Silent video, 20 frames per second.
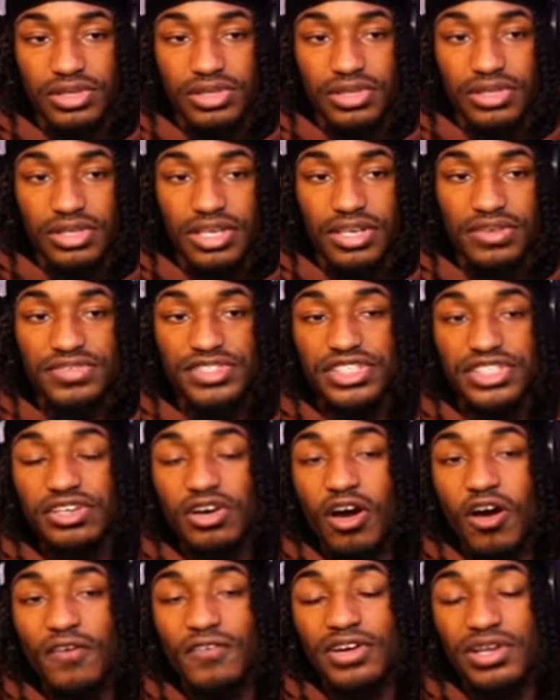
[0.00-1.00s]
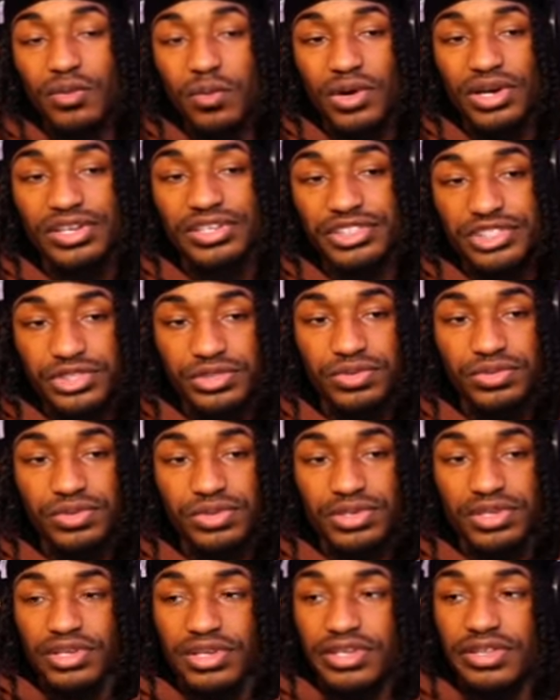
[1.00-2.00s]
If she already wanted you,
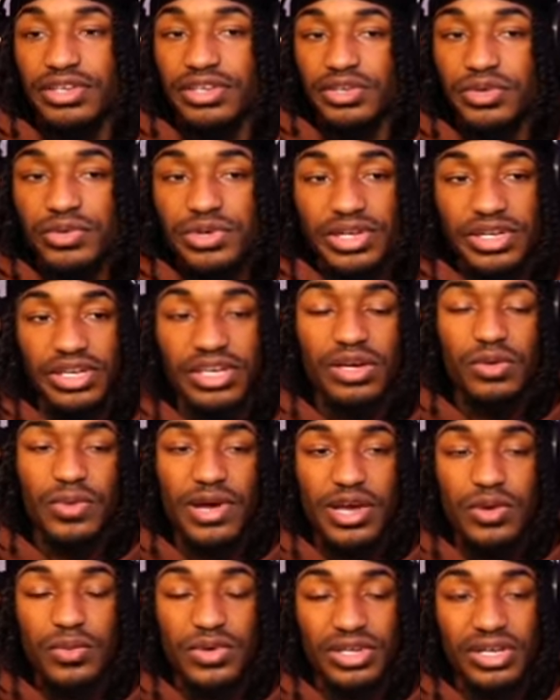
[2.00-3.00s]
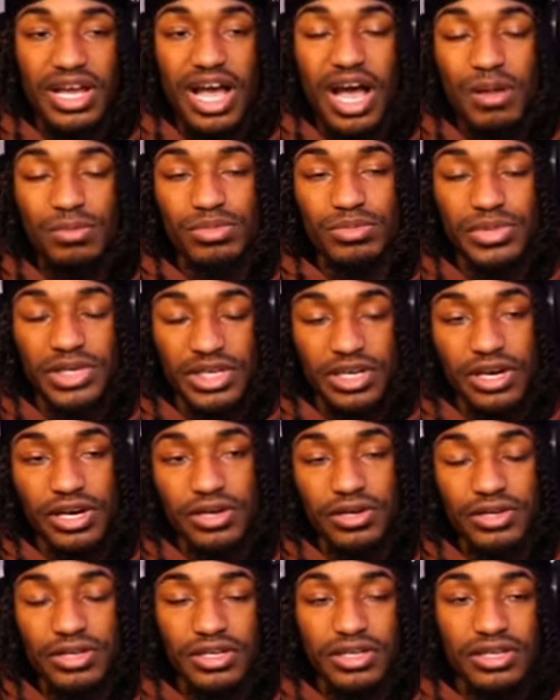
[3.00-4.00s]
then you can get away with complimenting
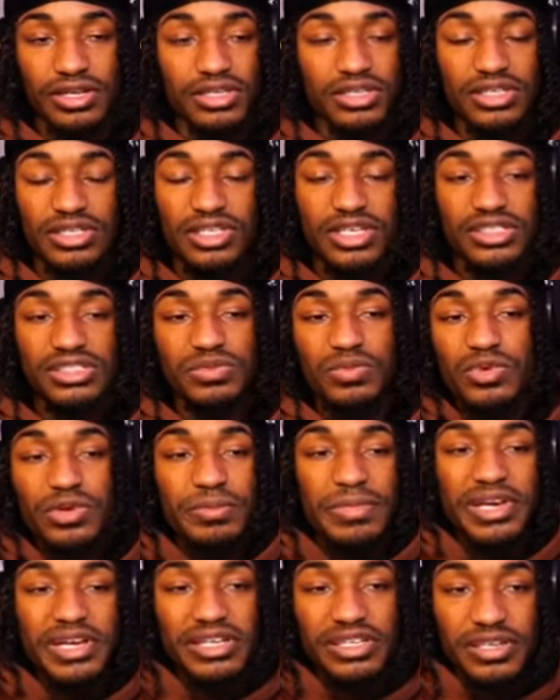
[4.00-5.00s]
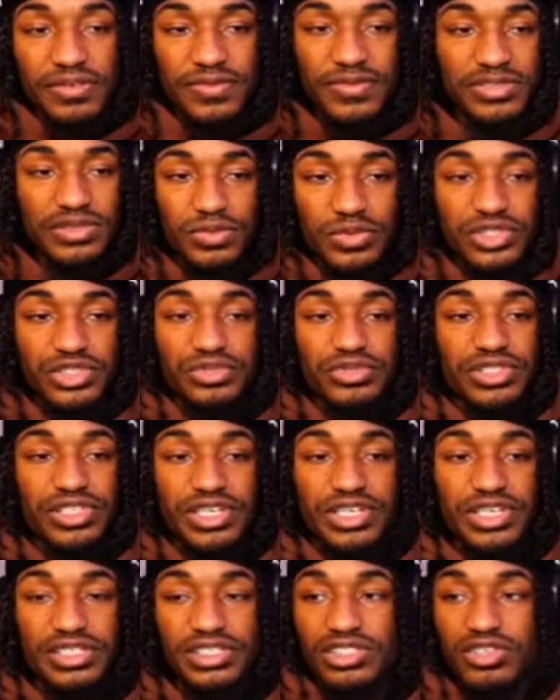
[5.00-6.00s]
her because it wouldn't make a difference in what you
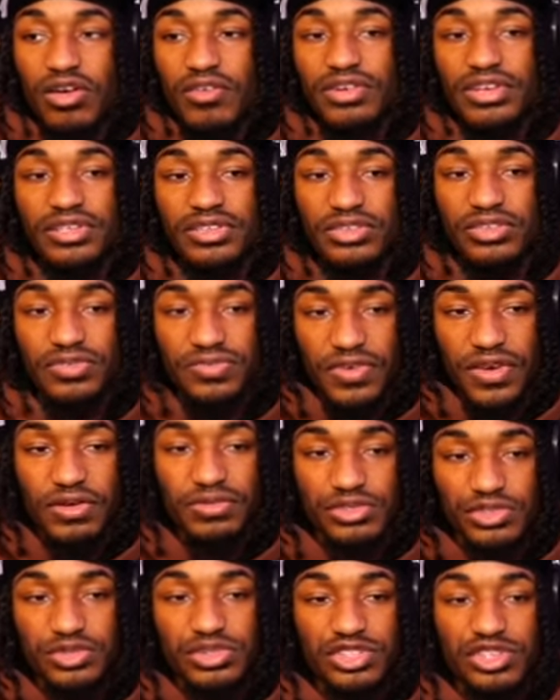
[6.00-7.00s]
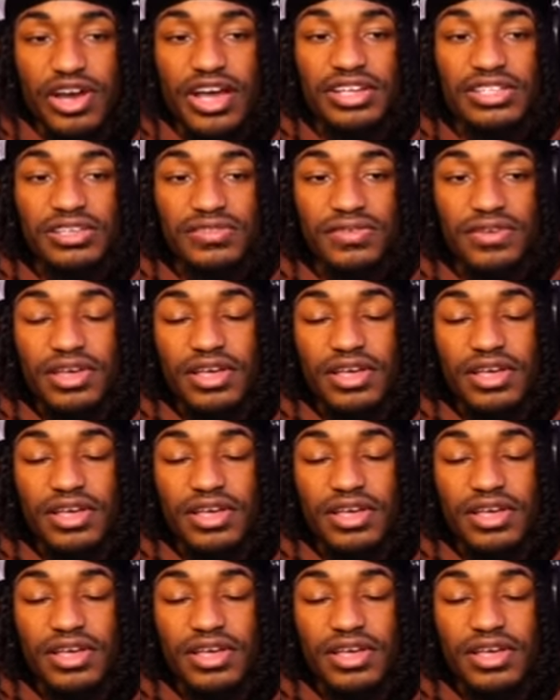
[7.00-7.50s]
said. She already found you attractive.